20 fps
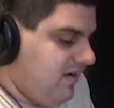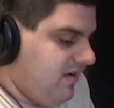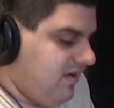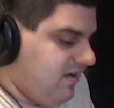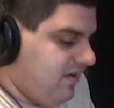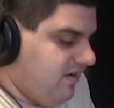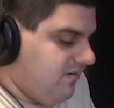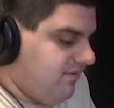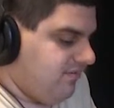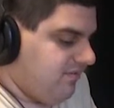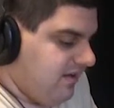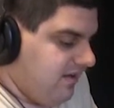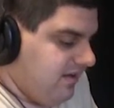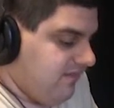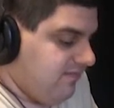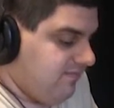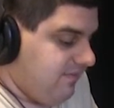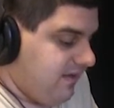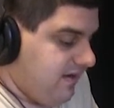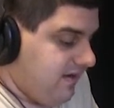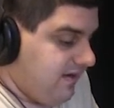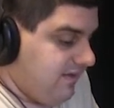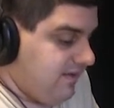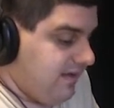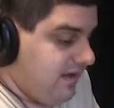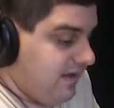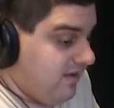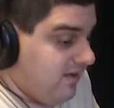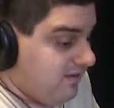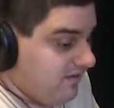You know, he's very
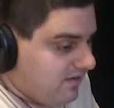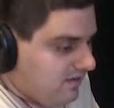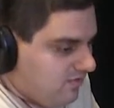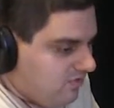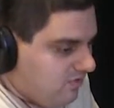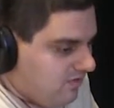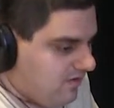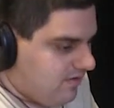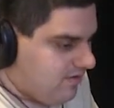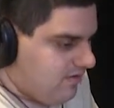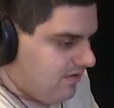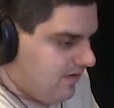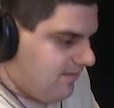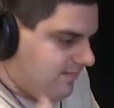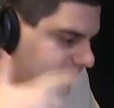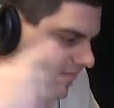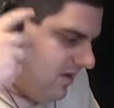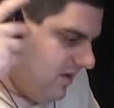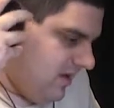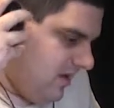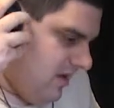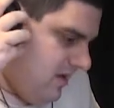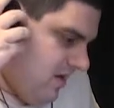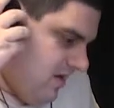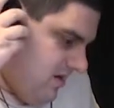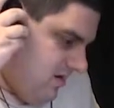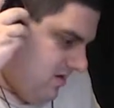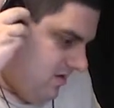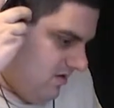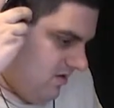talented. Of course, um,
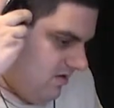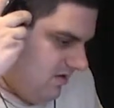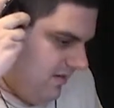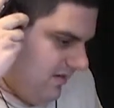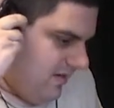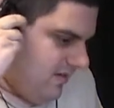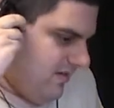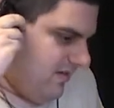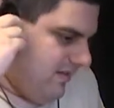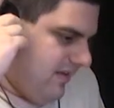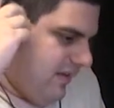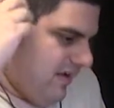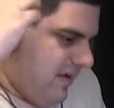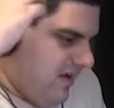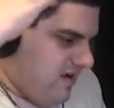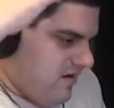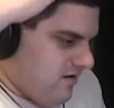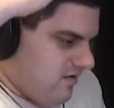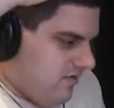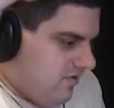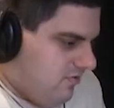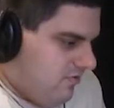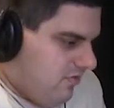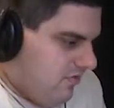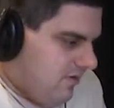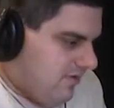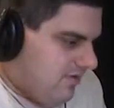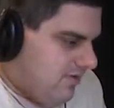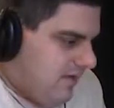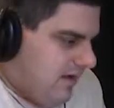earlier in the year, of
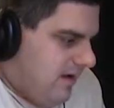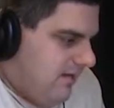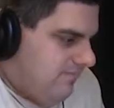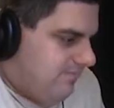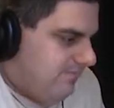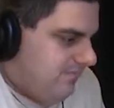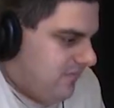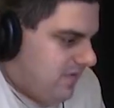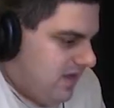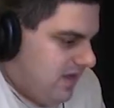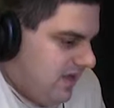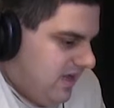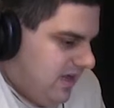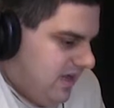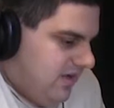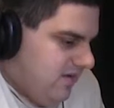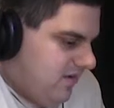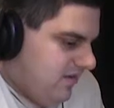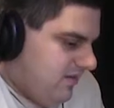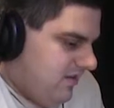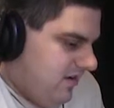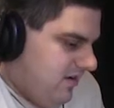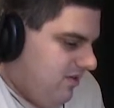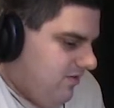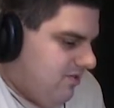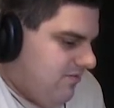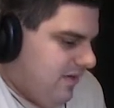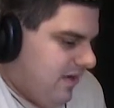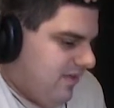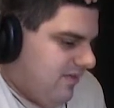course, um, hearing the
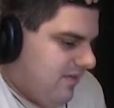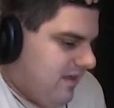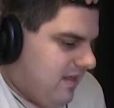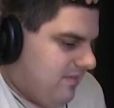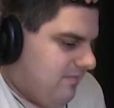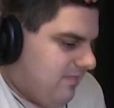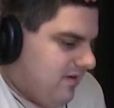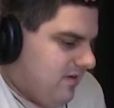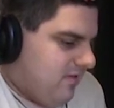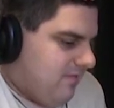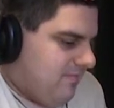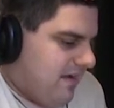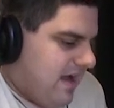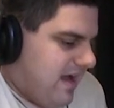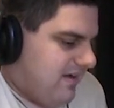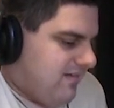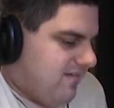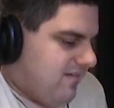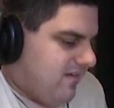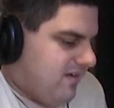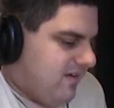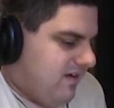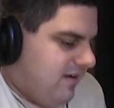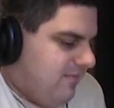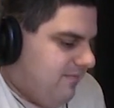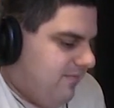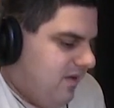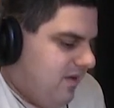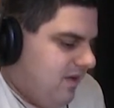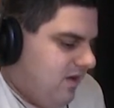news about Desmond Kirkpatrick
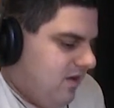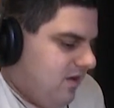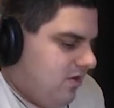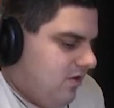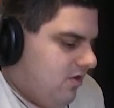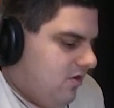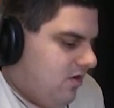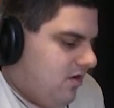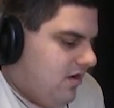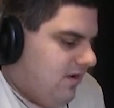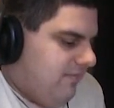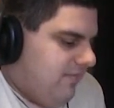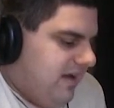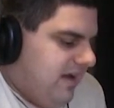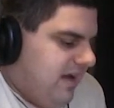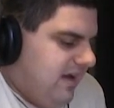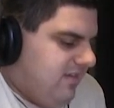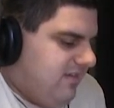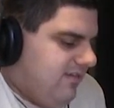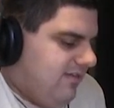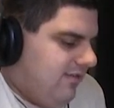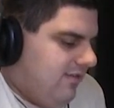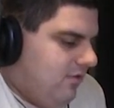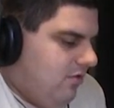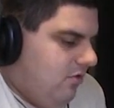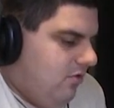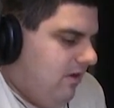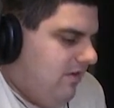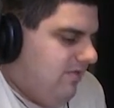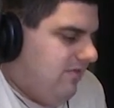um committing to
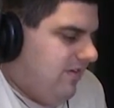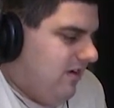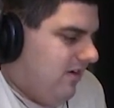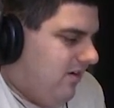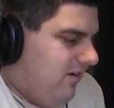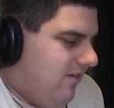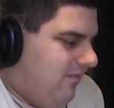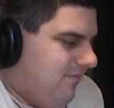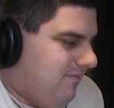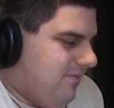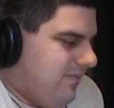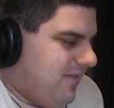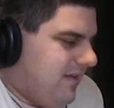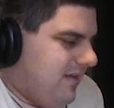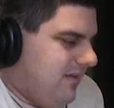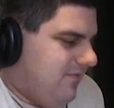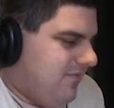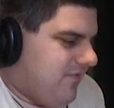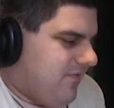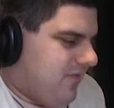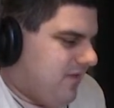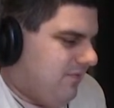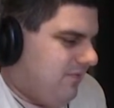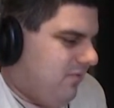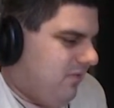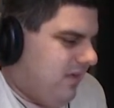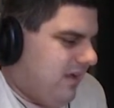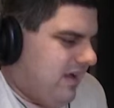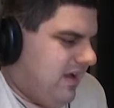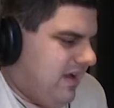Louisville f- to
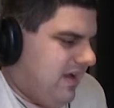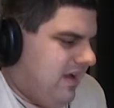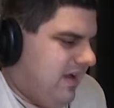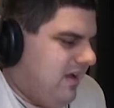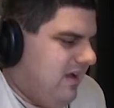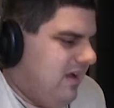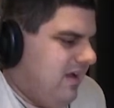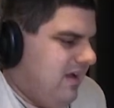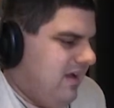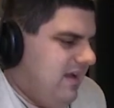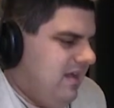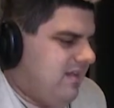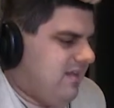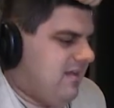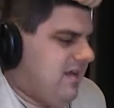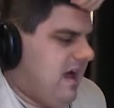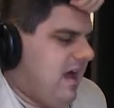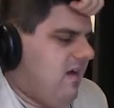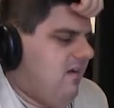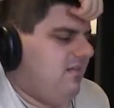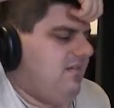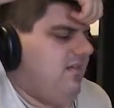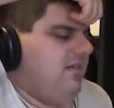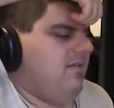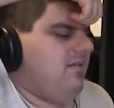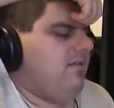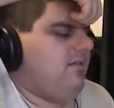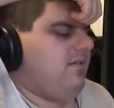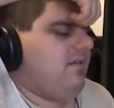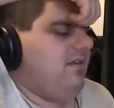play his college, and
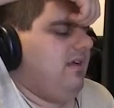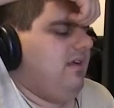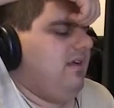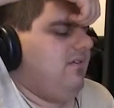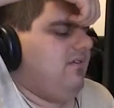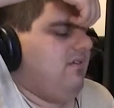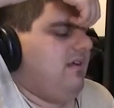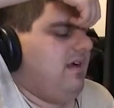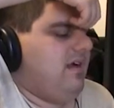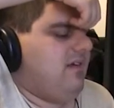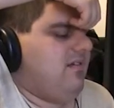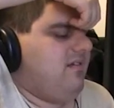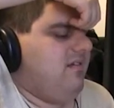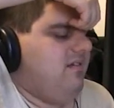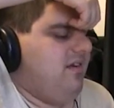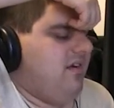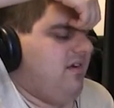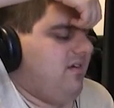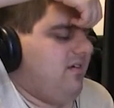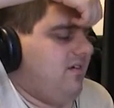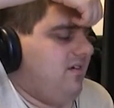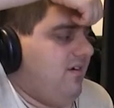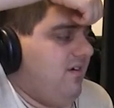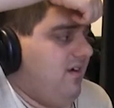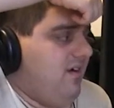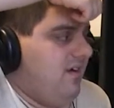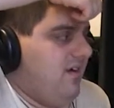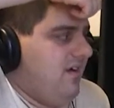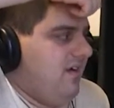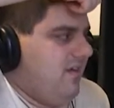he's a senior next year.